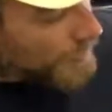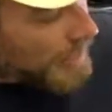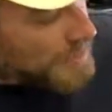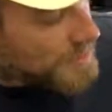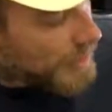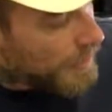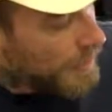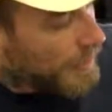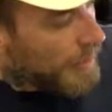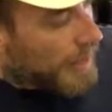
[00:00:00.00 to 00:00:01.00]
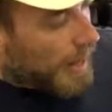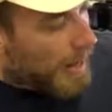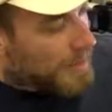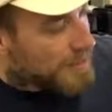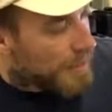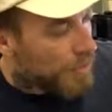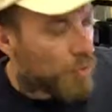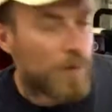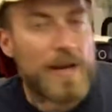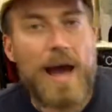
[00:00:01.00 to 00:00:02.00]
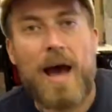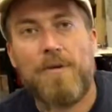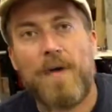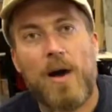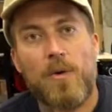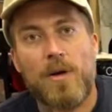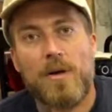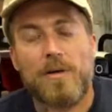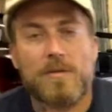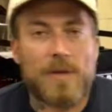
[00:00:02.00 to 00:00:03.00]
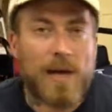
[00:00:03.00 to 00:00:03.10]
The gas tank has a three and a half hour,